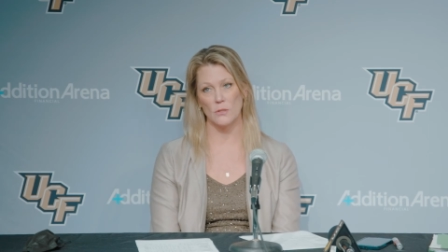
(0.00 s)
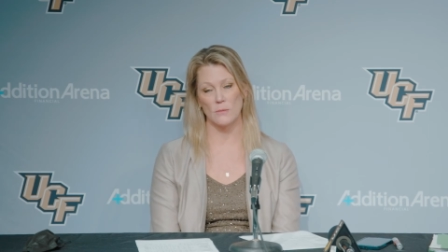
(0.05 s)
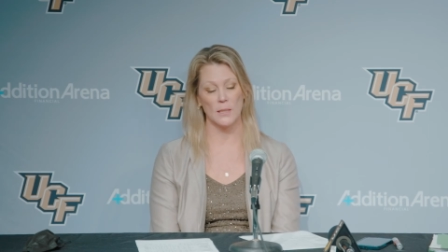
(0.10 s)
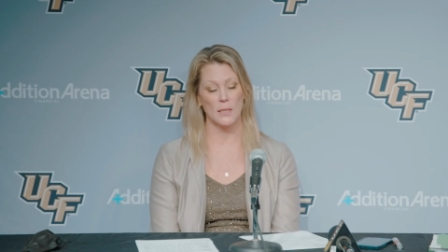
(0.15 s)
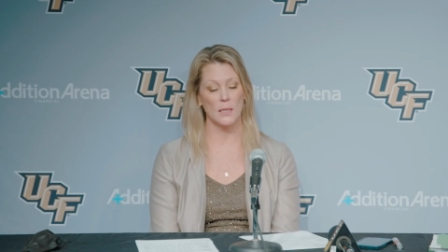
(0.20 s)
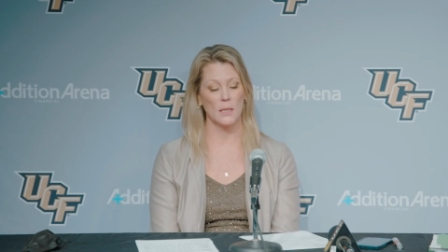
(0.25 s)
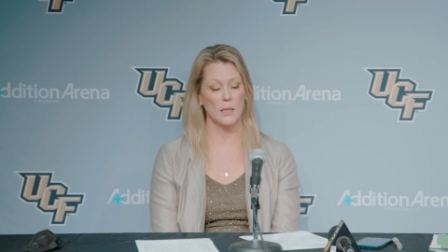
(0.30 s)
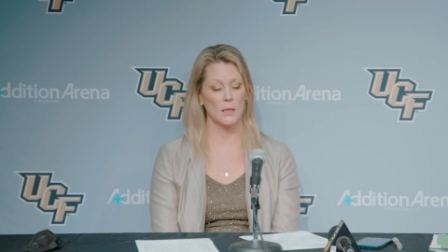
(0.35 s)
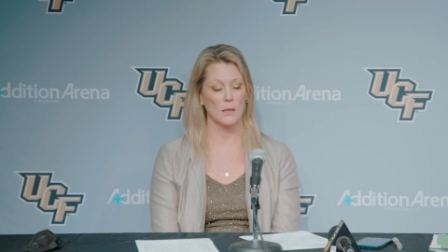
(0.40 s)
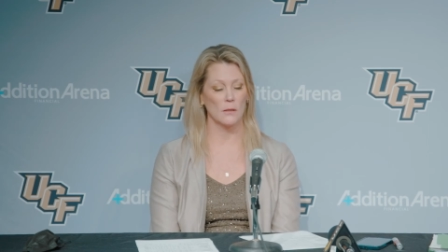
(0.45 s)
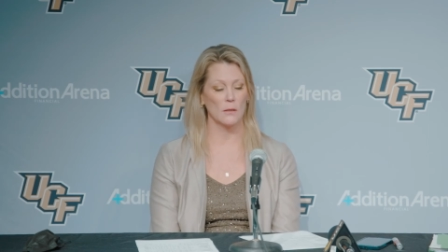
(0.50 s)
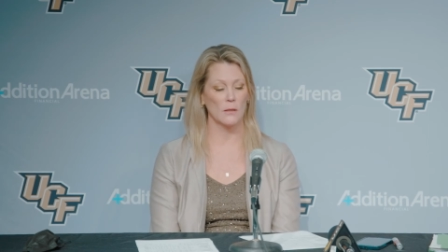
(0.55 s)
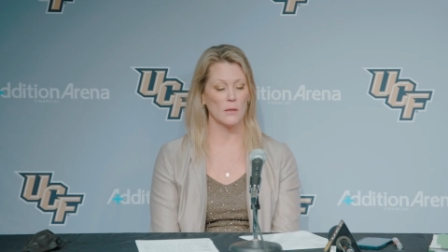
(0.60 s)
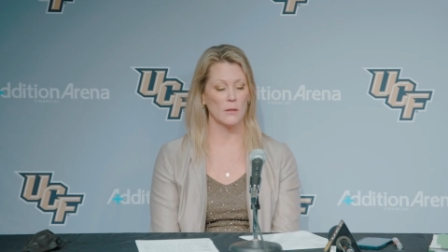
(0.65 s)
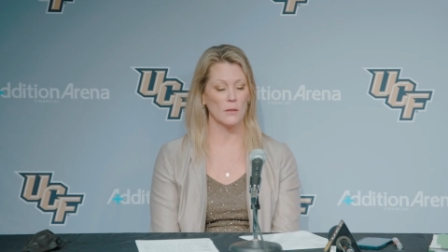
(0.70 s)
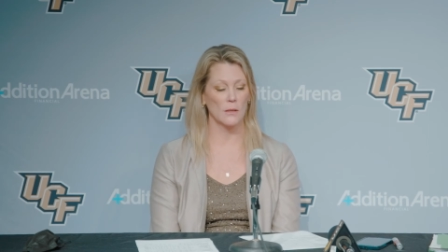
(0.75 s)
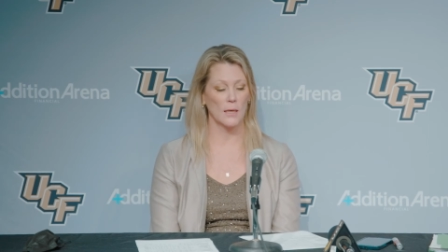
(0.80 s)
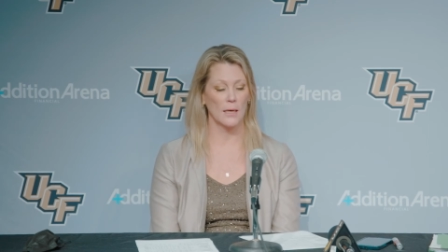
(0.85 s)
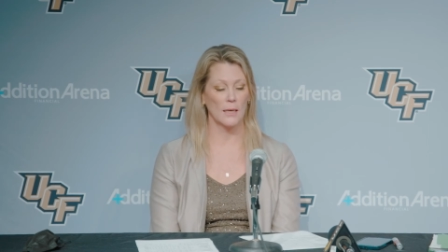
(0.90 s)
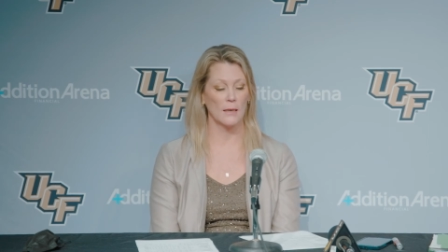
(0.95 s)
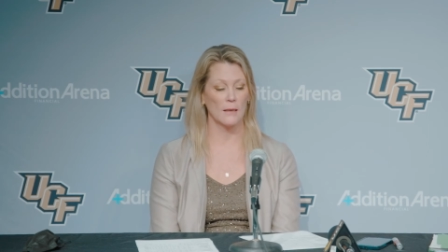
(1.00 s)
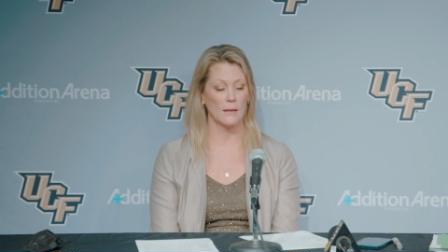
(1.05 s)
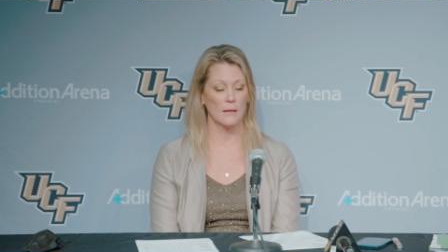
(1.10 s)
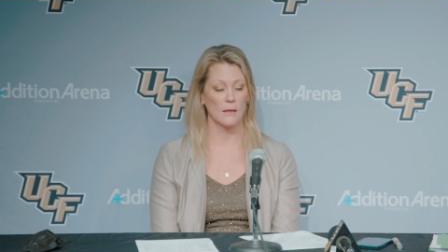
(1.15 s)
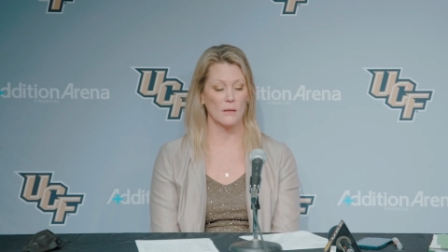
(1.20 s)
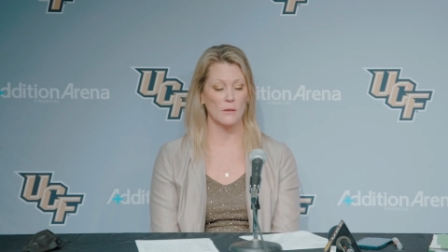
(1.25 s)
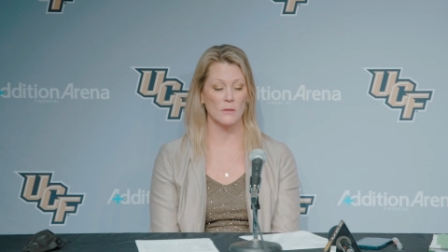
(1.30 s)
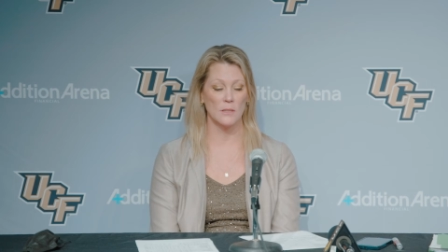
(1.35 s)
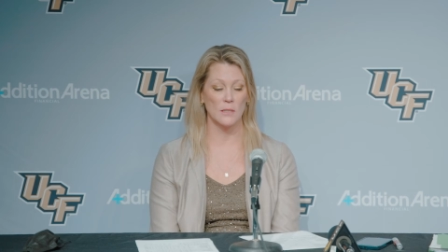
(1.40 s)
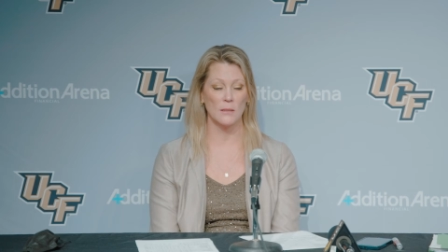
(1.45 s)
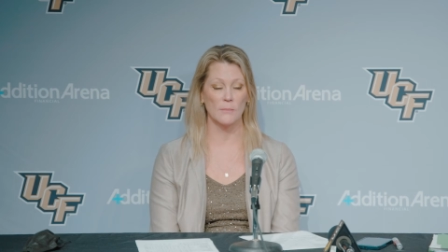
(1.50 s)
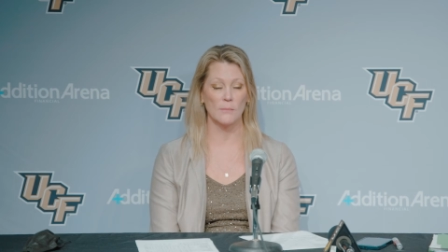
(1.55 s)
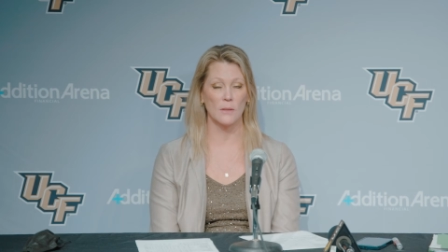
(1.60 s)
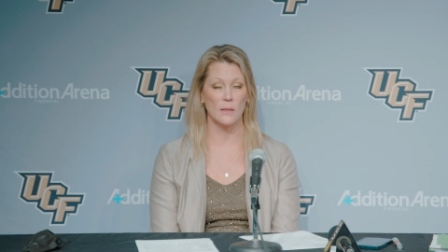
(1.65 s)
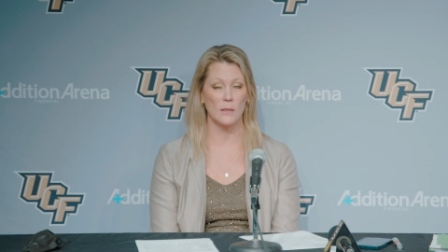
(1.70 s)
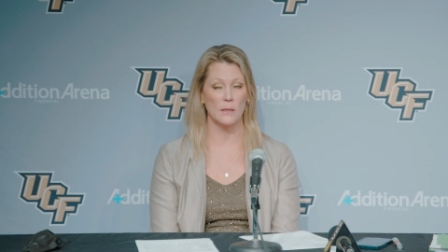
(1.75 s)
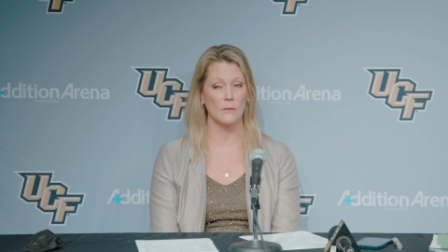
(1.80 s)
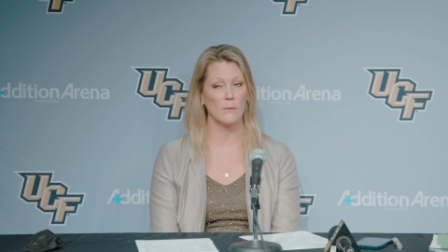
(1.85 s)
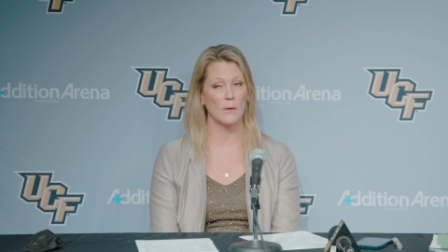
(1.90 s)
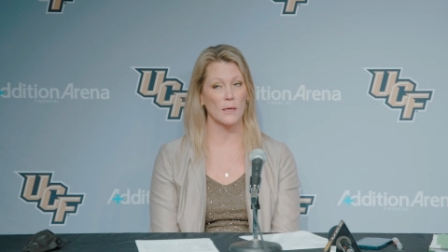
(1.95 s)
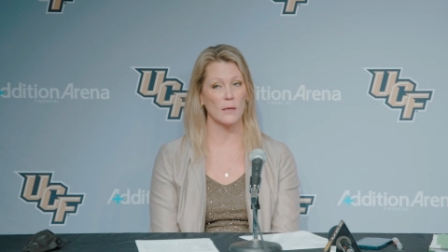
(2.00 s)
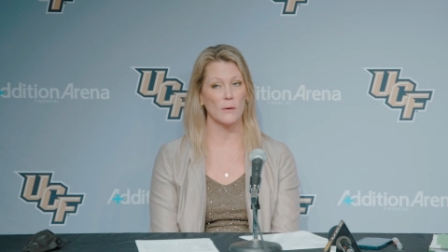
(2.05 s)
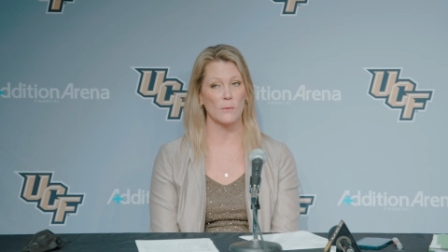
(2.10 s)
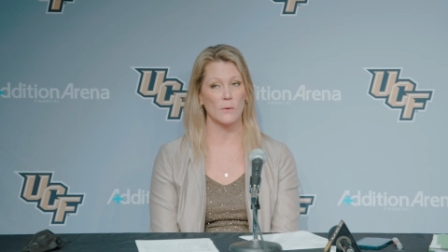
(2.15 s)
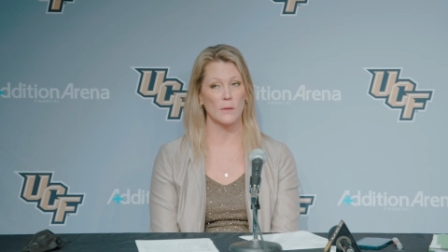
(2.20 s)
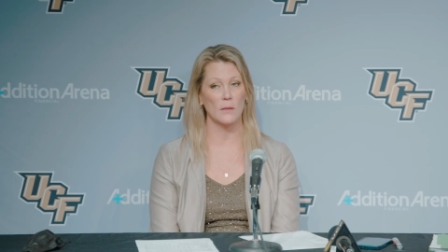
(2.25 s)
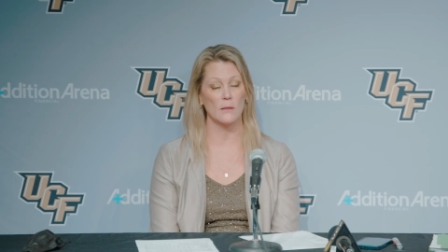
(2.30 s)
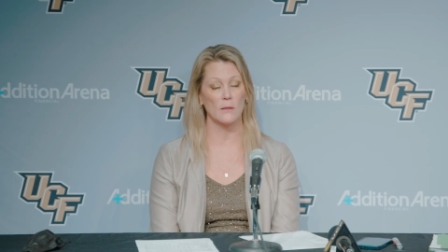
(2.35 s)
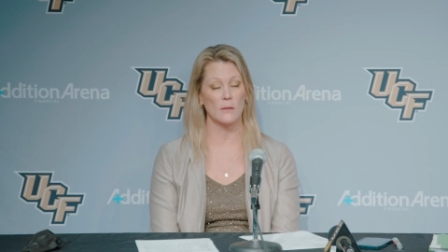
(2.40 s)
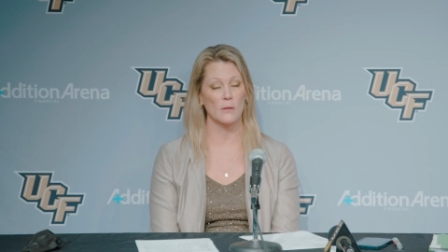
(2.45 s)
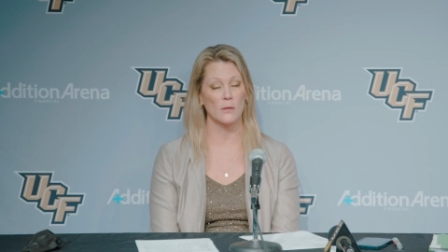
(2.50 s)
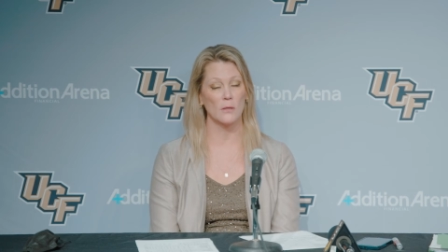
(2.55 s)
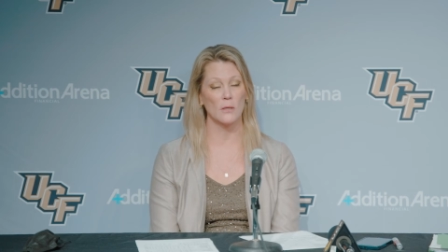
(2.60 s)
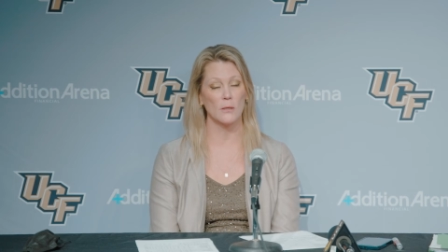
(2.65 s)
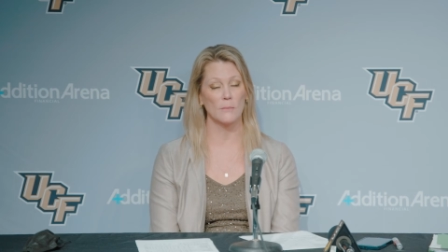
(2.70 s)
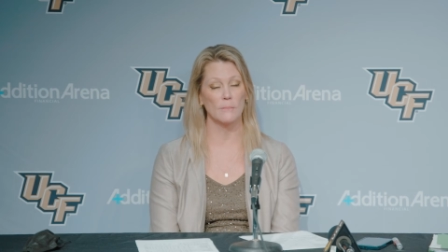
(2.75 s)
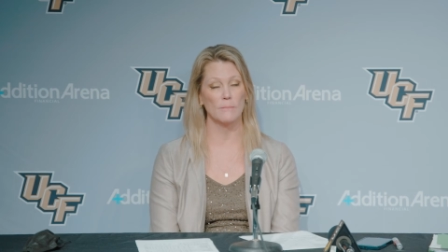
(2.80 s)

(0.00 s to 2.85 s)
I mean, they're they're kind of they're a team to reckon with. They're good.